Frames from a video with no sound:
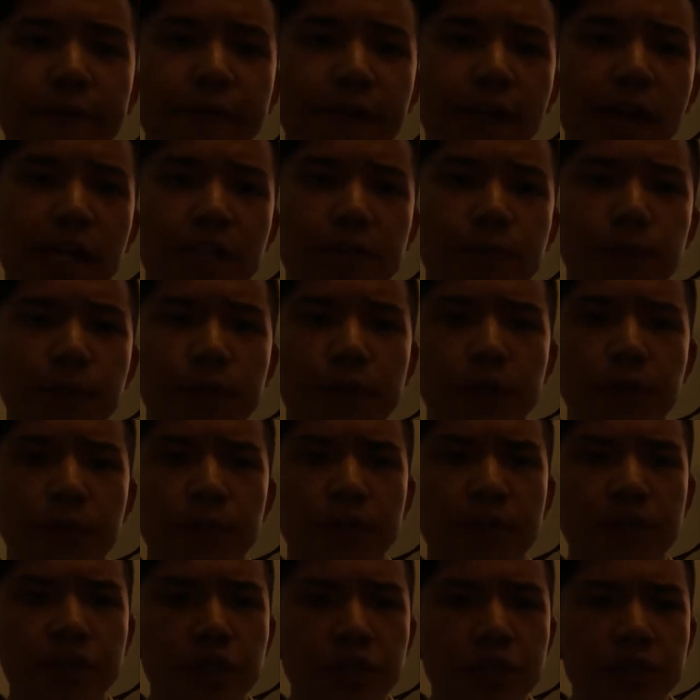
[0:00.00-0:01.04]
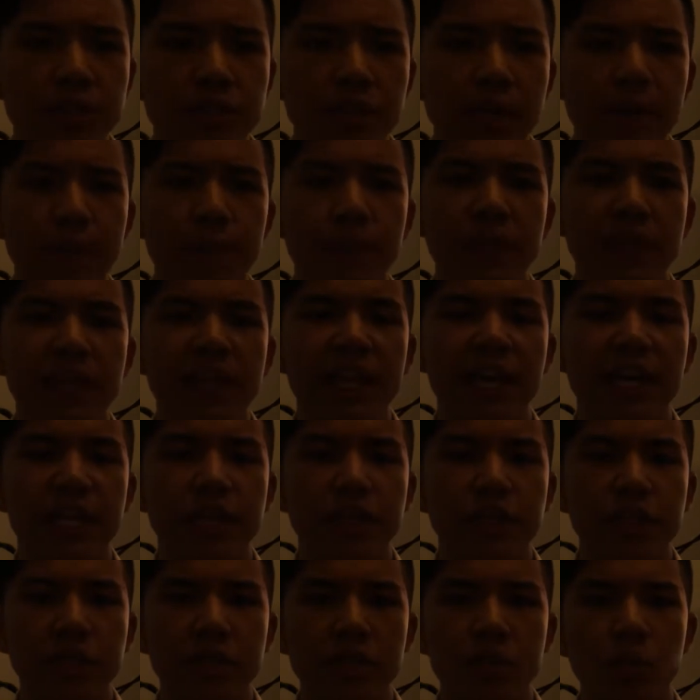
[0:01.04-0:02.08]
glass bottom dishes,
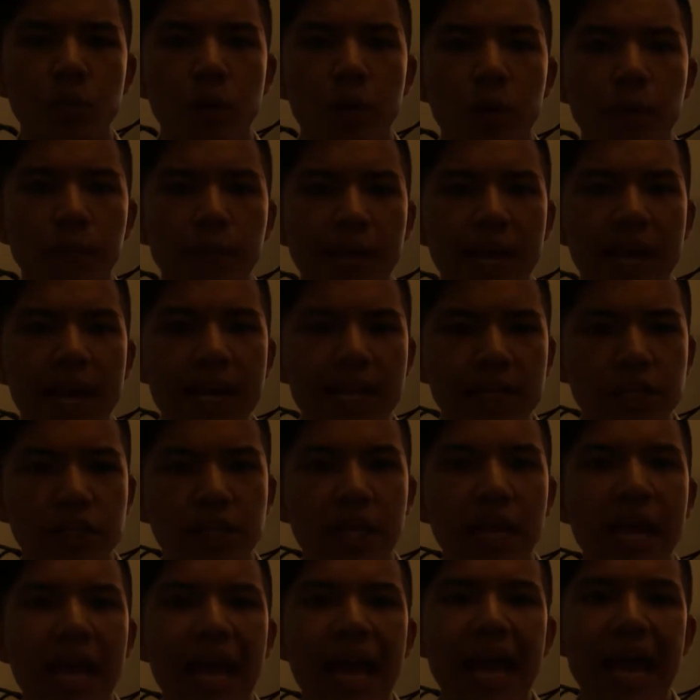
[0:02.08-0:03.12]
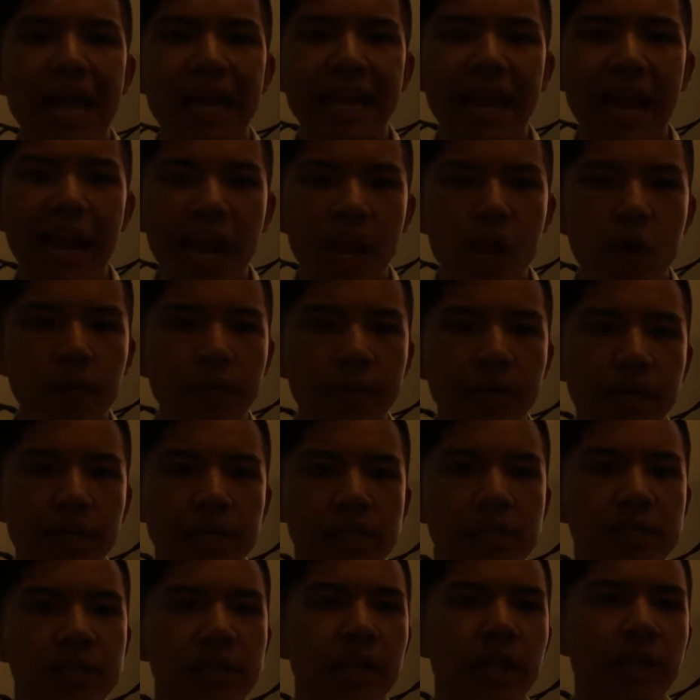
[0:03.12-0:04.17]
96 well plates, and human
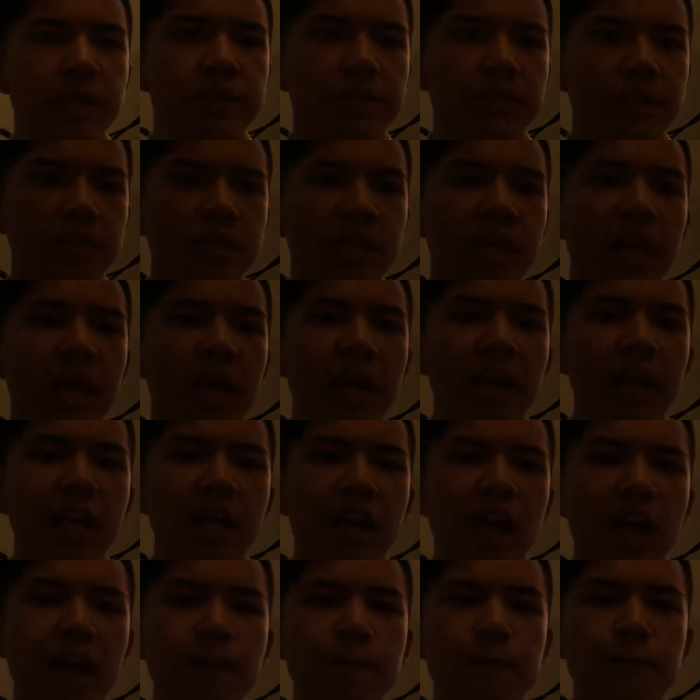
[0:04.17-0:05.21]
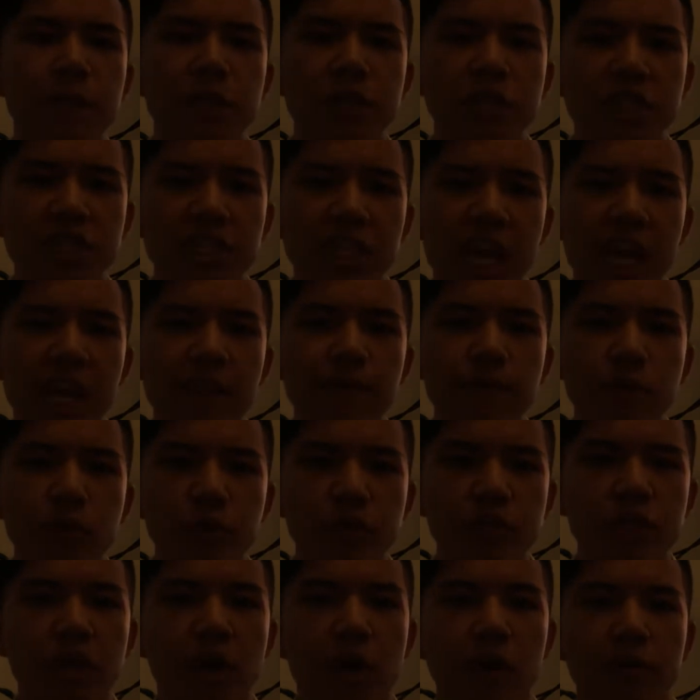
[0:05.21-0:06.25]
dentin slices gave the same
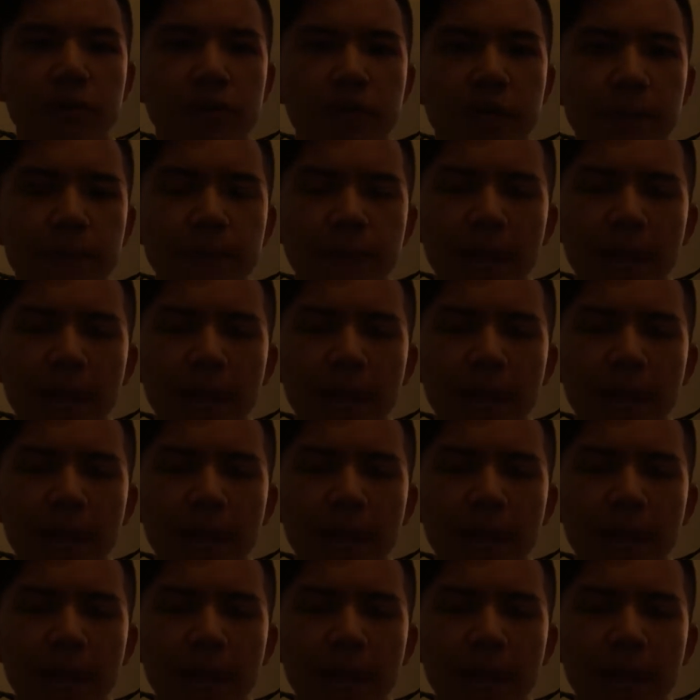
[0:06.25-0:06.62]
result.